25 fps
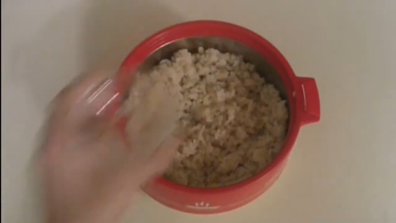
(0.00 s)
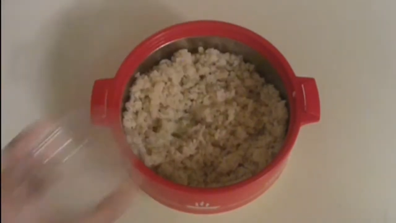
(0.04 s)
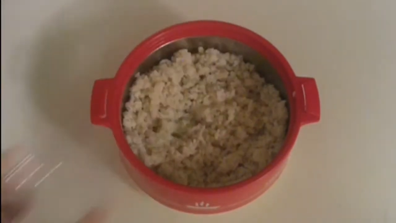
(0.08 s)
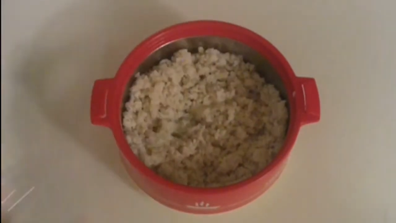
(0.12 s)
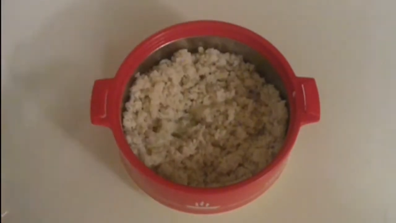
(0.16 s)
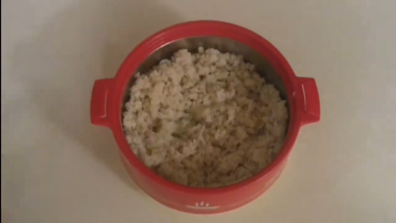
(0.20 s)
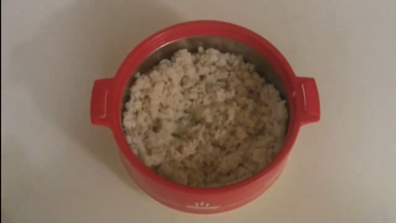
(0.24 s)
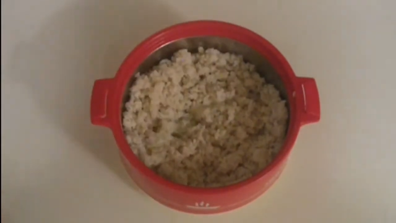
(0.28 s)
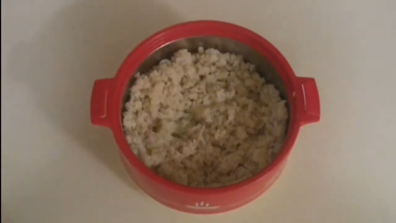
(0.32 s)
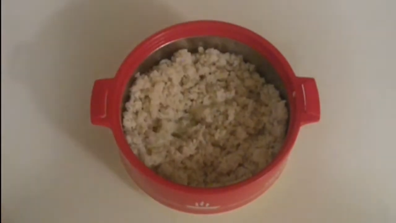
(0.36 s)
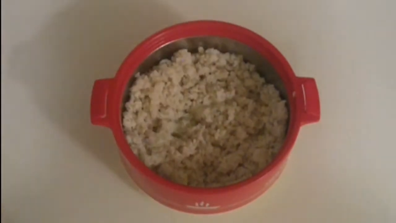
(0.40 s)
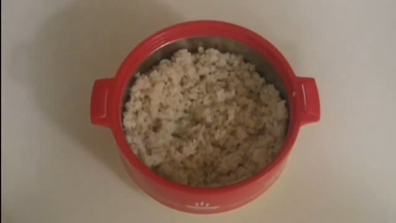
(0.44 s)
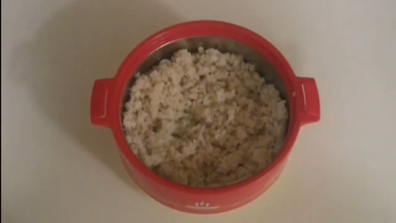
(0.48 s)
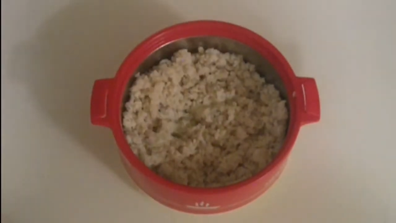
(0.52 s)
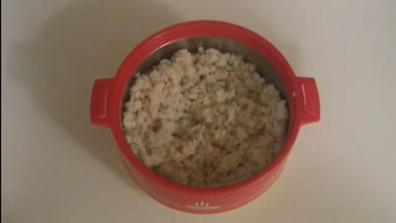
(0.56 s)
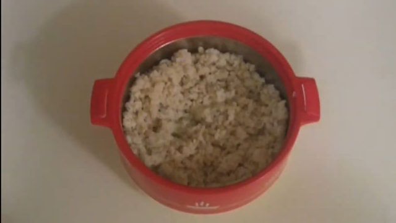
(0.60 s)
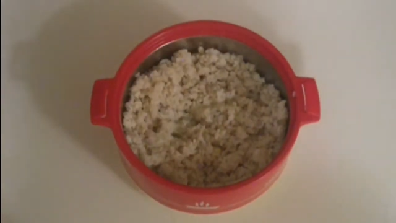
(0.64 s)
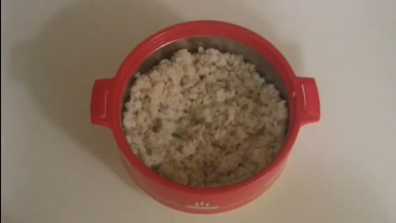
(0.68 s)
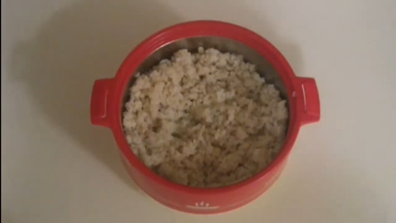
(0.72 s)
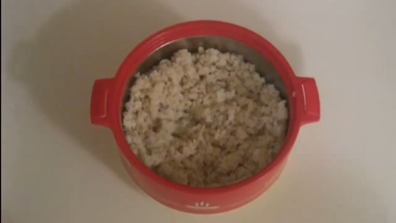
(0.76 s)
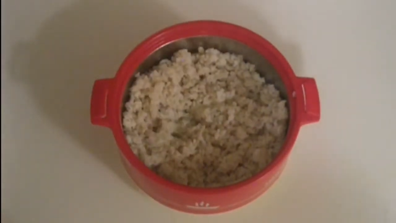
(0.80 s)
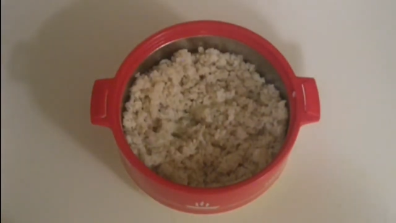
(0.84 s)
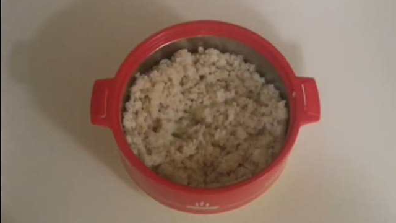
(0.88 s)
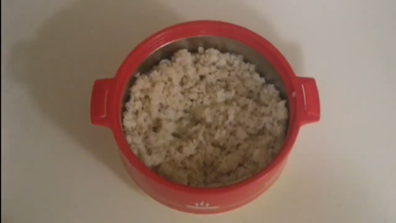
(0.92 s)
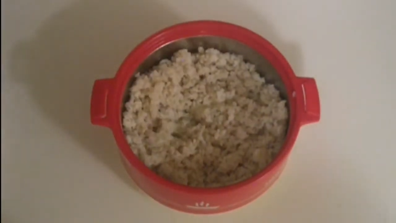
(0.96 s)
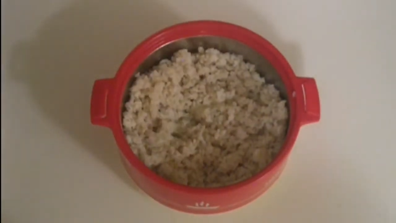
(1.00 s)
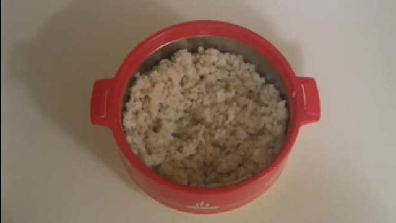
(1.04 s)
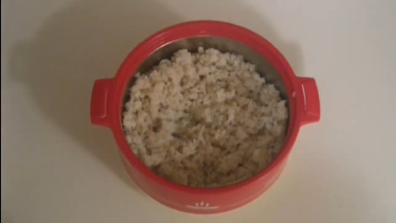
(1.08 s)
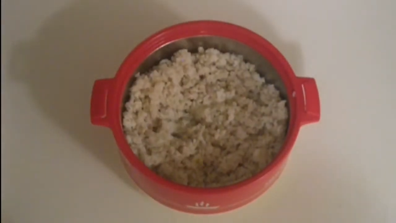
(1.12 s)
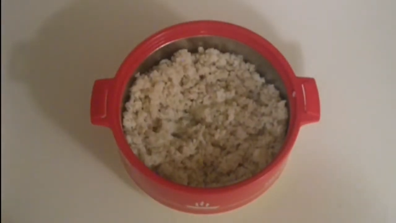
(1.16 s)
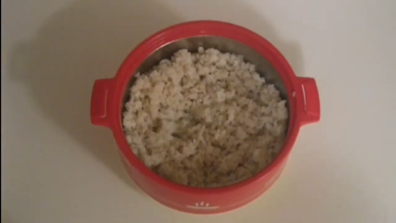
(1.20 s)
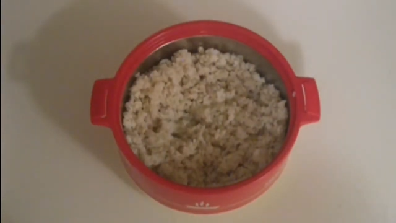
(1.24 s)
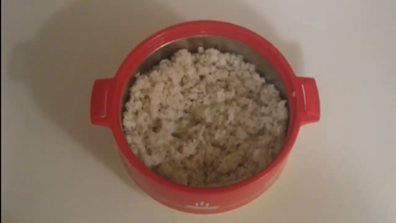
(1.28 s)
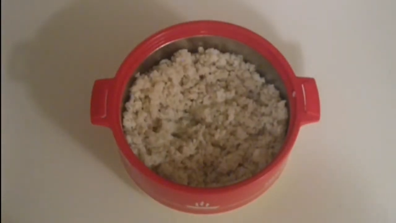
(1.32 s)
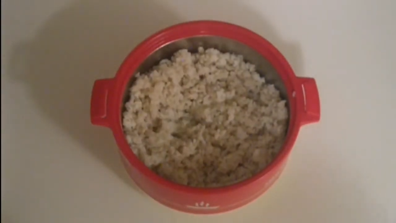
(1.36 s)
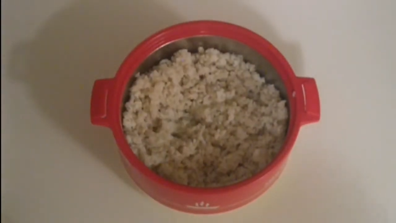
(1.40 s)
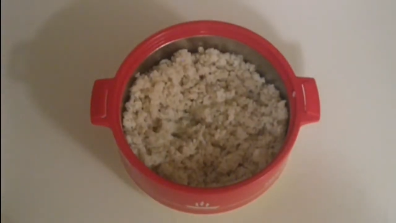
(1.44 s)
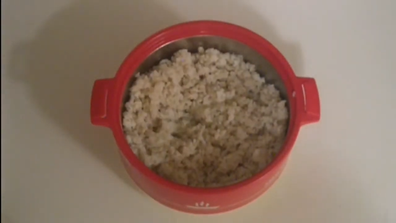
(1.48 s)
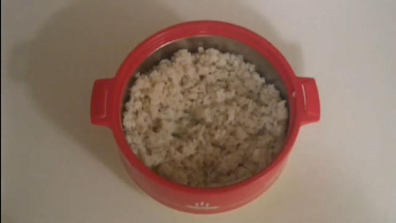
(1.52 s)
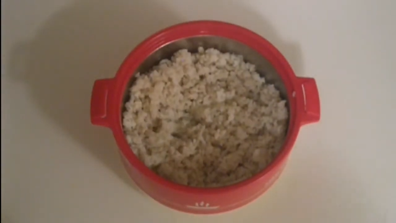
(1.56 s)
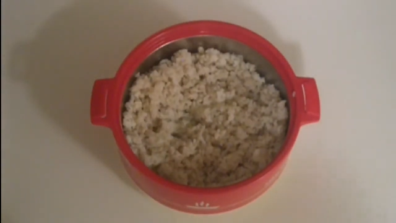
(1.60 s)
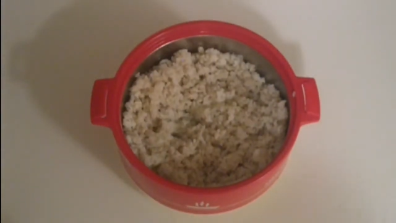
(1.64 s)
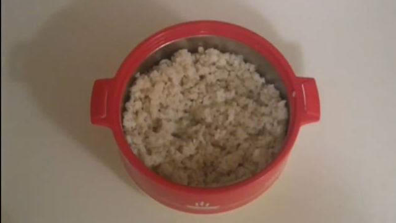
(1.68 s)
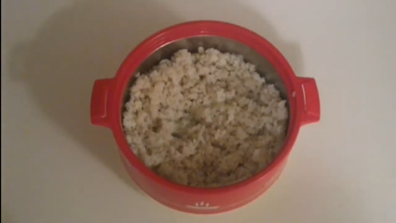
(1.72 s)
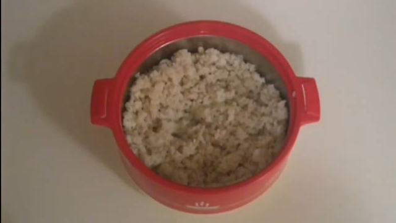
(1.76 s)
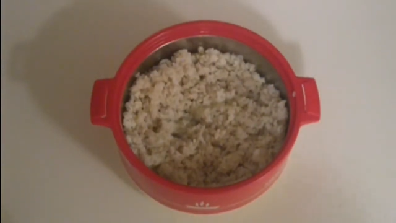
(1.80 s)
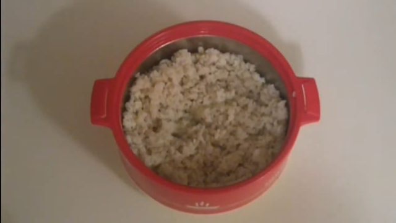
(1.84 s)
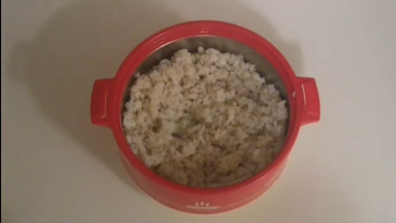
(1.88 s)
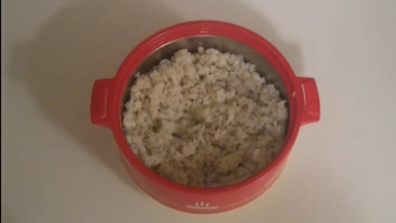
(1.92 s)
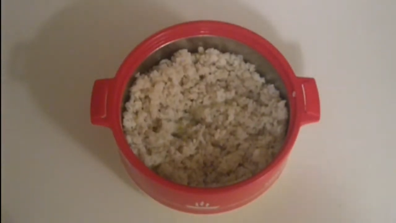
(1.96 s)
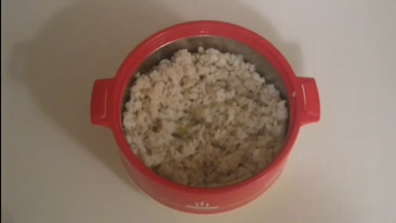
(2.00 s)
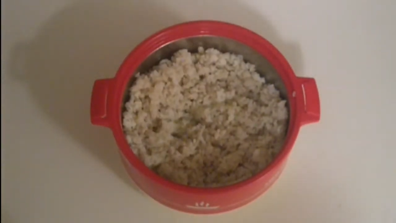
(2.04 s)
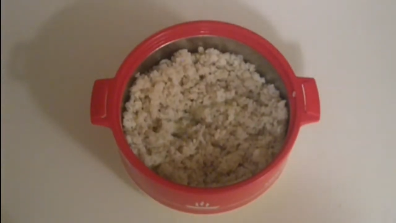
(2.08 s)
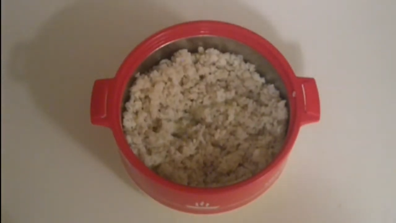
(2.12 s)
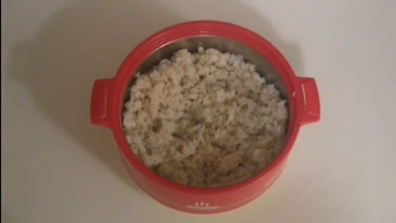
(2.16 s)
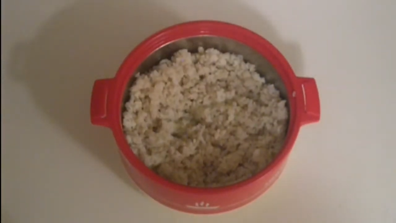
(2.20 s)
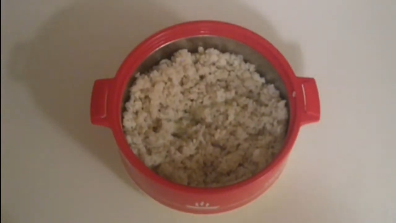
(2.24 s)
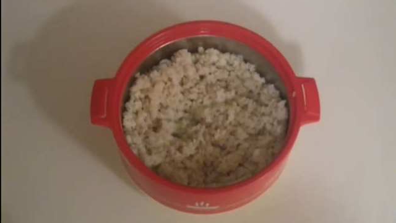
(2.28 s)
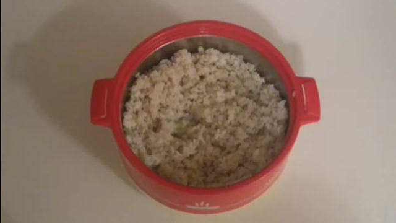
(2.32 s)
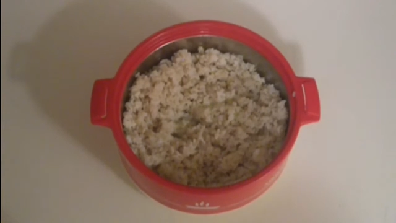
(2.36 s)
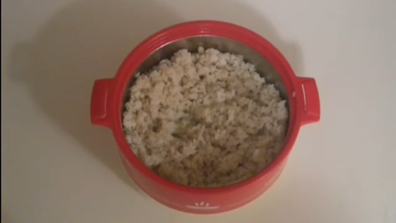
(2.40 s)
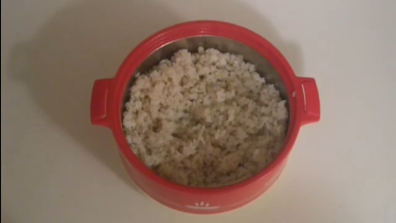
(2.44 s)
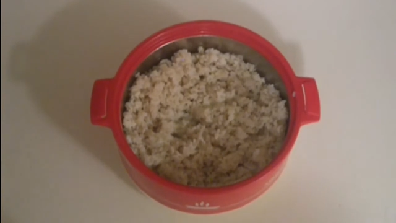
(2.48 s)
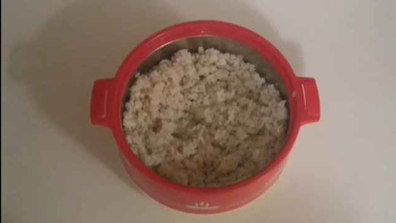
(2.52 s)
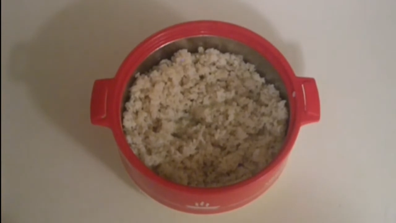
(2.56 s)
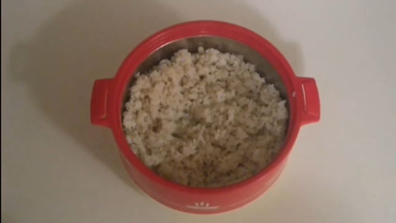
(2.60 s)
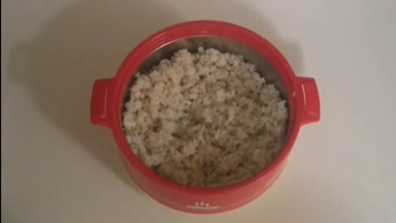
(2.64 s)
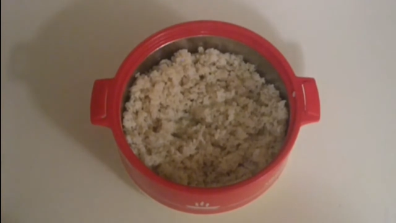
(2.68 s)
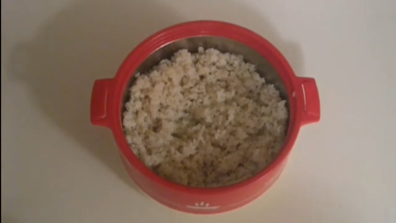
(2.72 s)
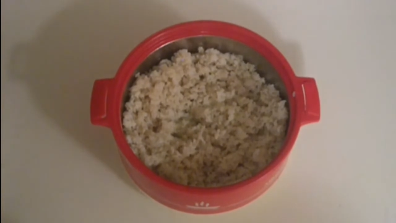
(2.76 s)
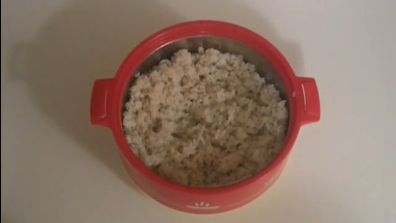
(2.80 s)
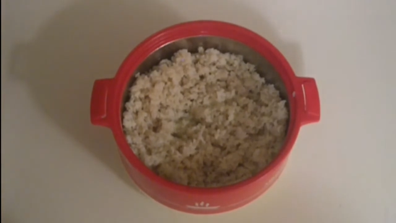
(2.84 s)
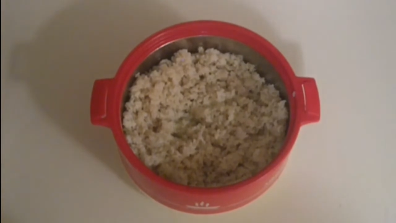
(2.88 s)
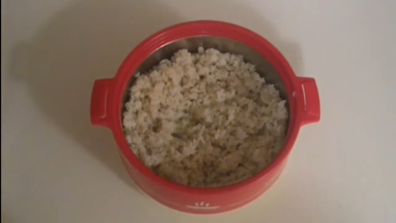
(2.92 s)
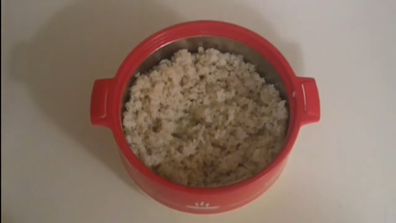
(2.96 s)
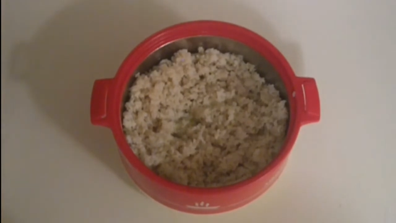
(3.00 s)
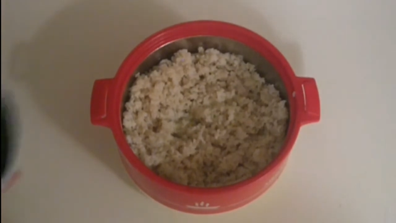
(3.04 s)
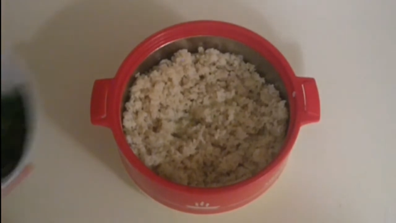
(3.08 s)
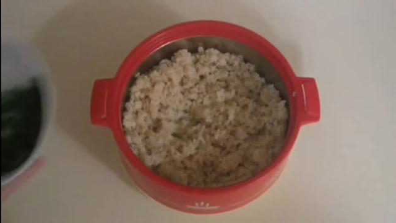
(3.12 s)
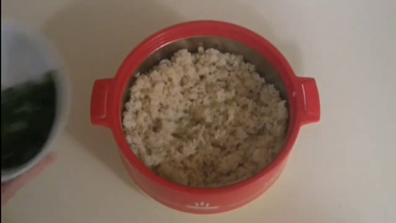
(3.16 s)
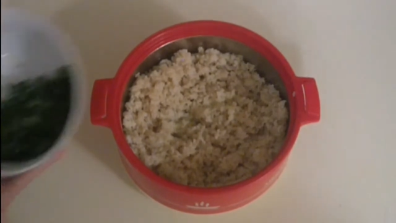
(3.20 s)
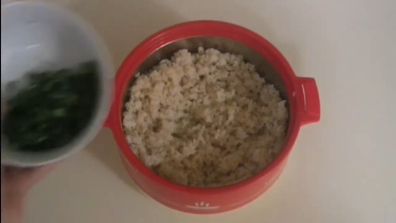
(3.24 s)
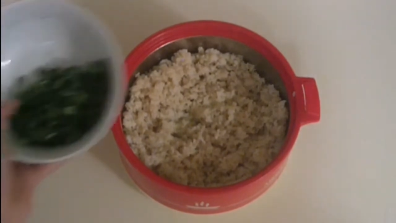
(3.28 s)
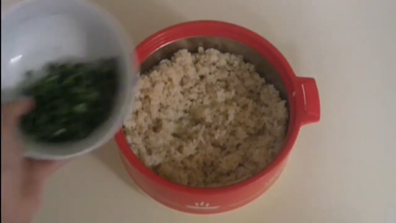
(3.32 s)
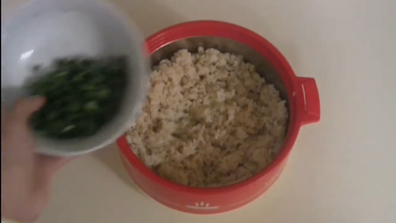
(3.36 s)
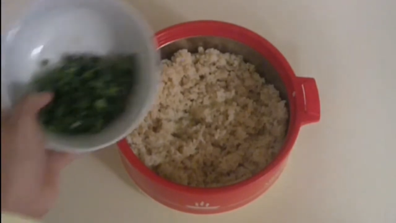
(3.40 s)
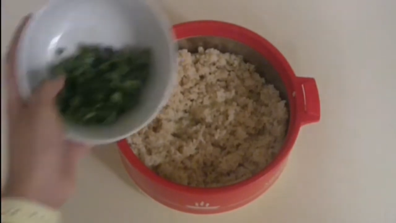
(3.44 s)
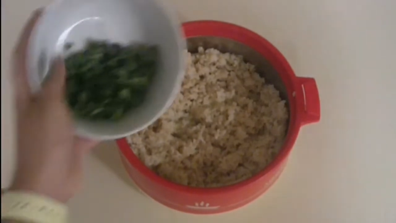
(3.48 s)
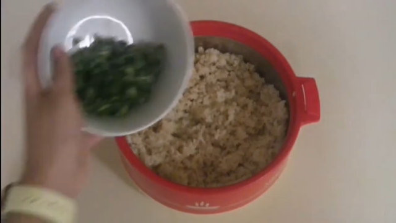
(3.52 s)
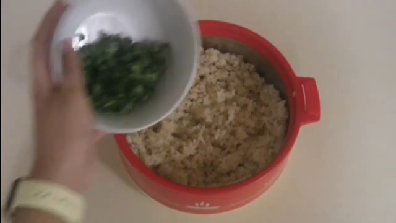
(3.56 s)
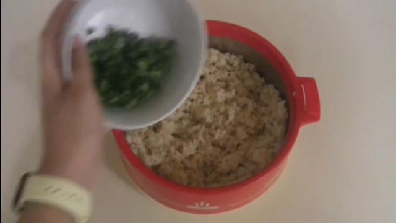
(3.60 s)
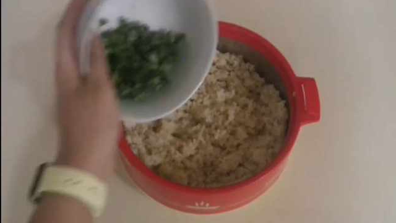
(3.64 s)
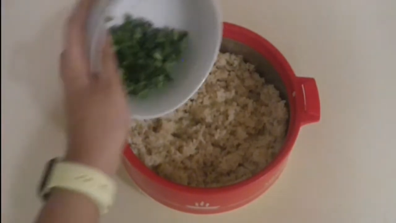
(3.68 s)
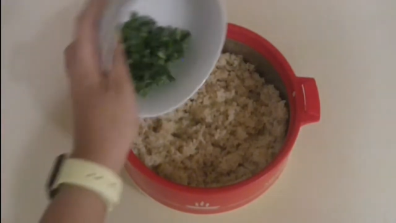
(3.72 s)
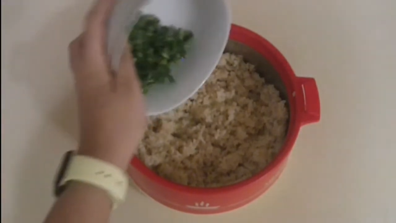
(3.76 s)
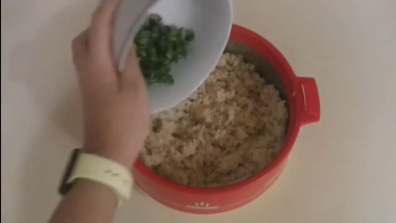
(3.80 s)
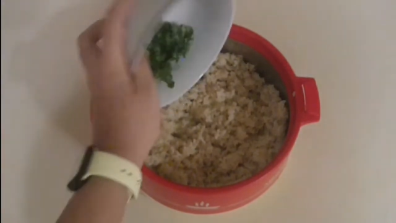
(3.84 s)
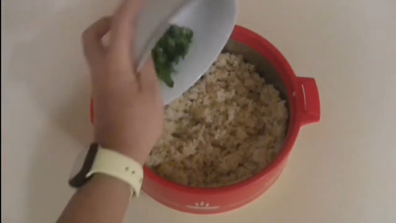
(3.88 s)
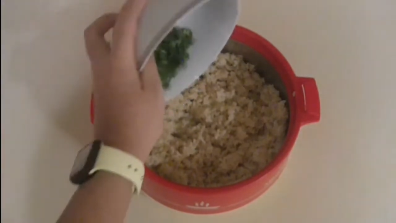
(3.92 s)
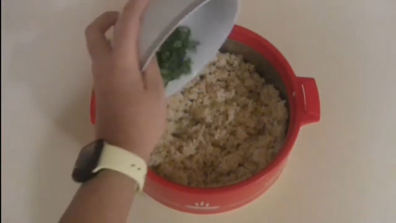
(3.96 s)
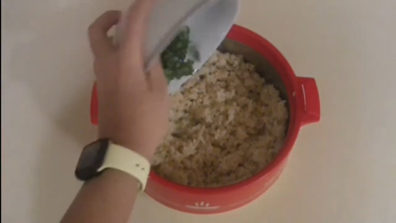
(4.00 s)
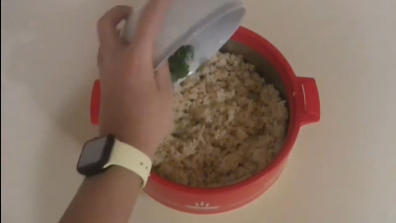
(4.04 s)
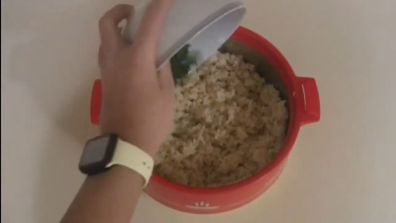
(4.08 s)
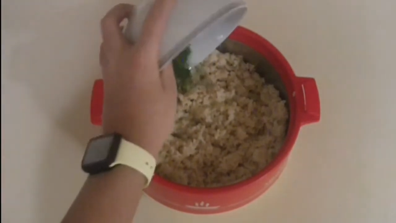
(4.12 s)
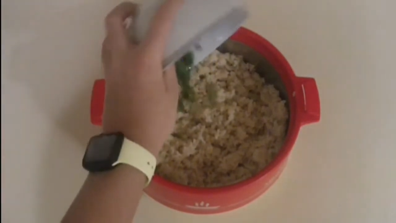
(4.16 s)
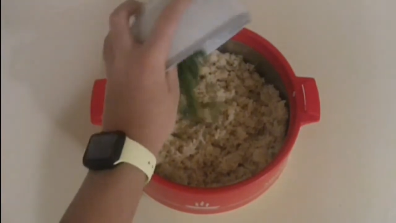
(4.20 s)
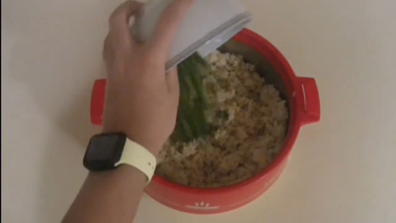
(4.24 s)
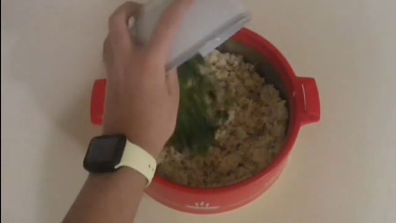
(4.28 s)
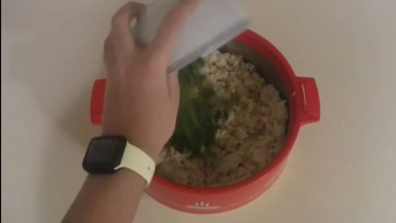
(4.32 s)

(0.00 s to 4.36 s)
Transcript: Nobody's mouth can be seen.